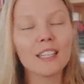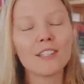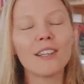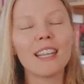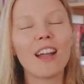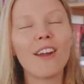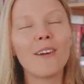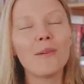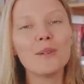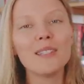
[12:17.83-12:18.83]
So they are
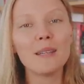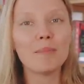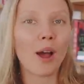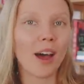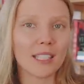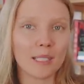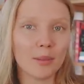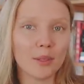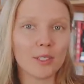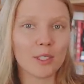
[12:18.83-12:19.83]
almost
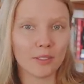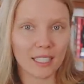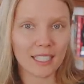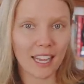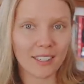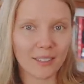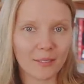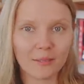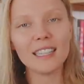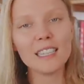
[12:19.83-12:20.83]
impossible to recycle.
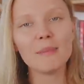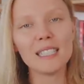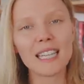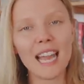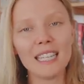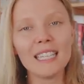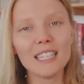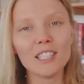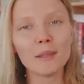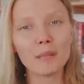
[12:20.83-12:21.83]
This means that any
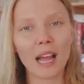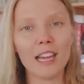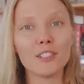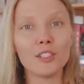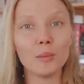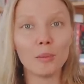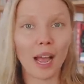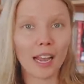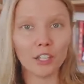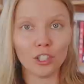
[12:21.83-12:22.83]
kitchen appliance you
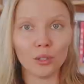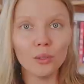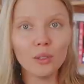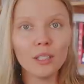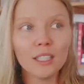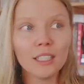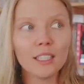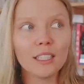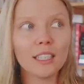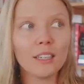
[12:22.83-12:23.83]
buy new,
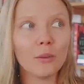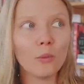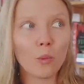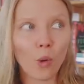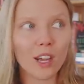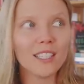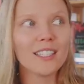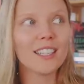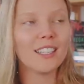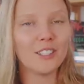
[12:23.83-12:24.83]

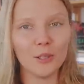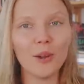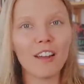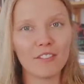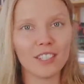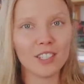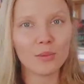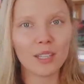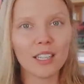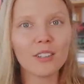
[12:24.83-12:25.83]
once you have
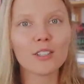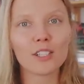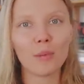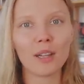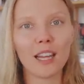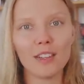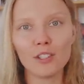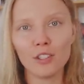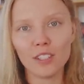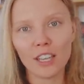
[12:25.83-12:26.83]
finished with it, or someone
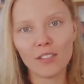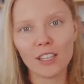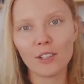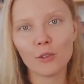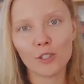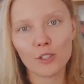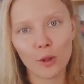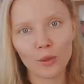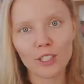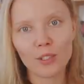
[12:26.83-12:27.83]
else you've given it or
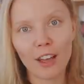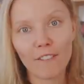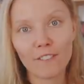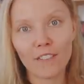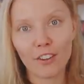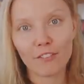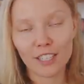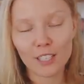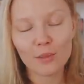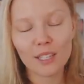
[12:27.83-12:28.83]
sold it to are
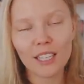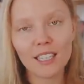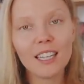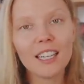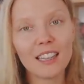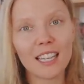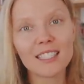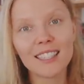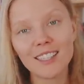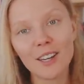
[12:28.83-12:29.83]
finished with it,
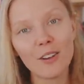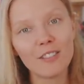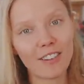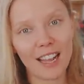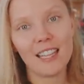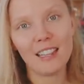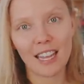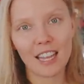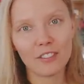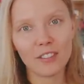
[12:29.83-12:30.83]
that's gonna go right in
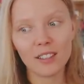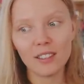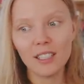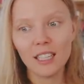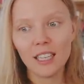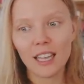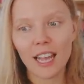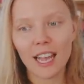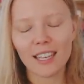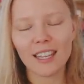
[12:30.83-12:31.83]
landfill.
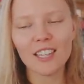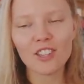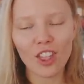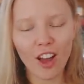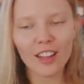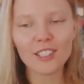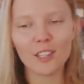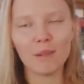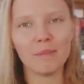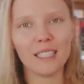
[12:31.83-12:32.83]
And that thought
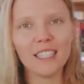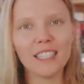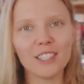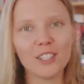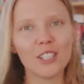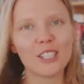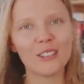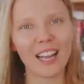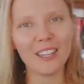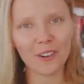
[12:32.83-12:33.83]
to me is just
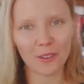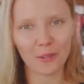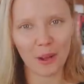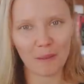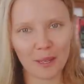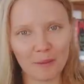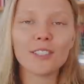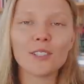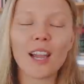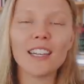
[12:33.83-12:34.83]
quite overwhelming.
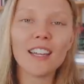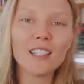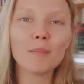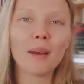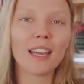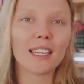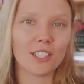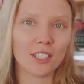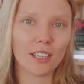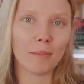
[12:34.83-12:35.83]
So try not to buy
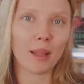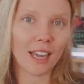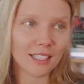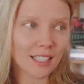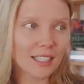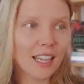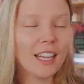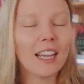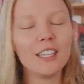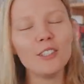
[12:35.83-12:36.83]
kitchen appliances,
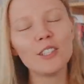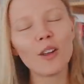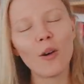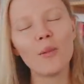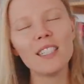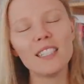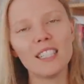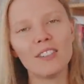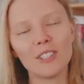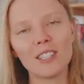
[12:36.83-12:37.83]
and you can always
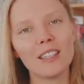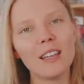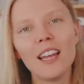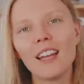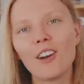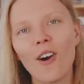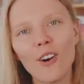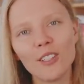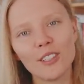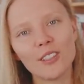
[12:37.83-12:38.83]
see if you can
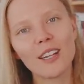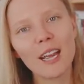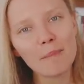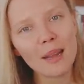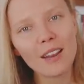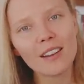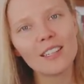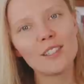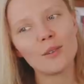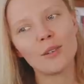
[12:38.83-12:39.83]
call your
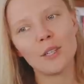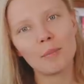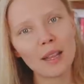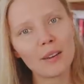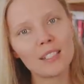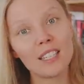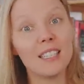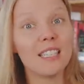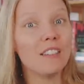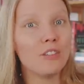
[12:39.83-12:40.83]
grandparents or your parents
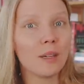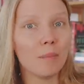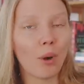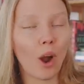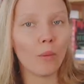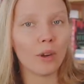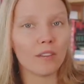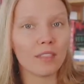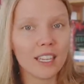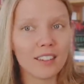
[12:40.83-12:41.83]
and see if you can borrow one
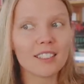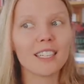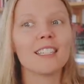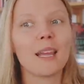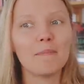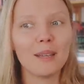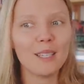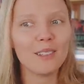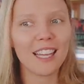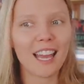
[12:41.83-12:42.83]
of theirs, because I bet
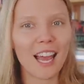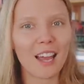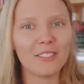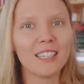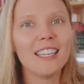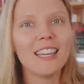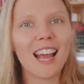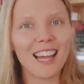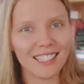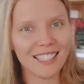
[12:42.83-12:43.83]
you they have
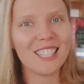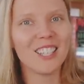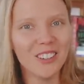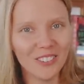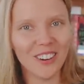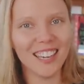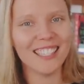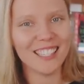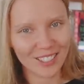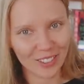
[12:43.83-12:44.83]
at least
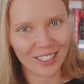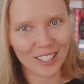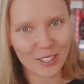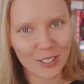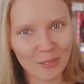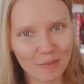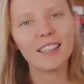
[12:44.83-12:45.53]
one in storage.